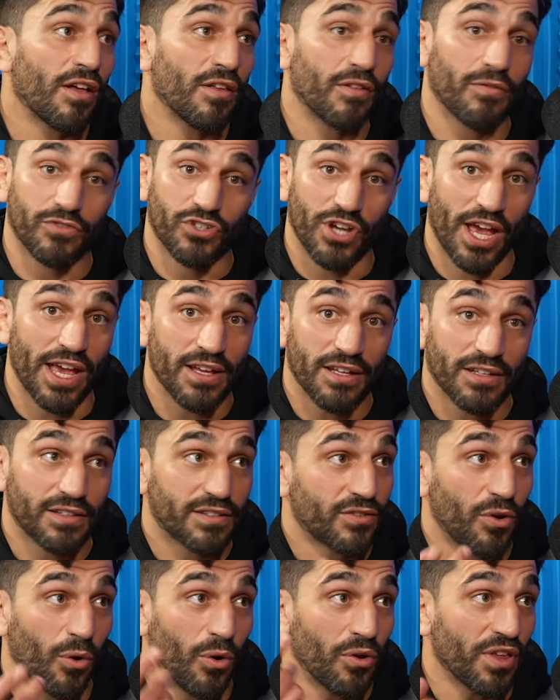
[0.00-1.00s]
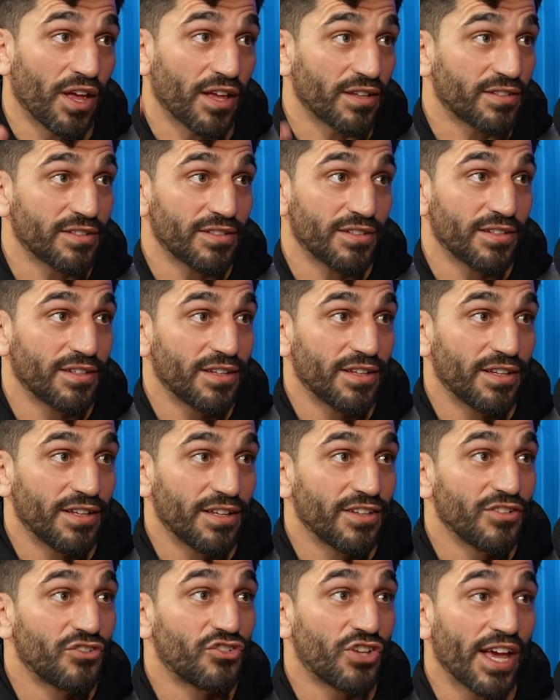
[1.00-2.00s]
Jake told us.
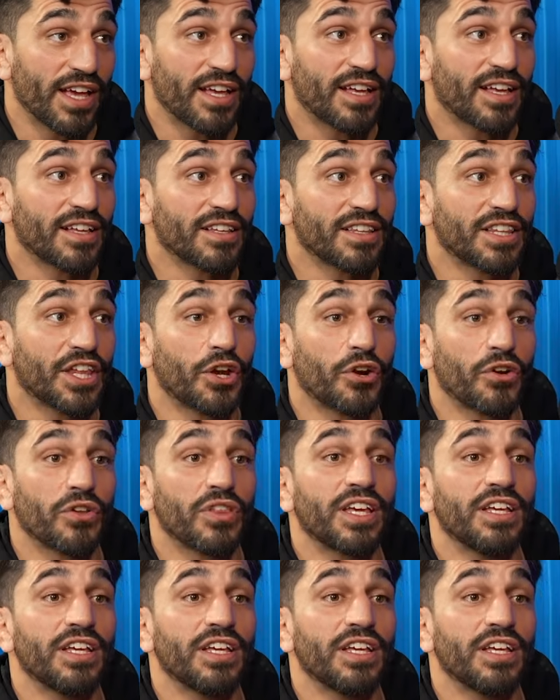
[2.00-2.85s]
Jake but, but literally,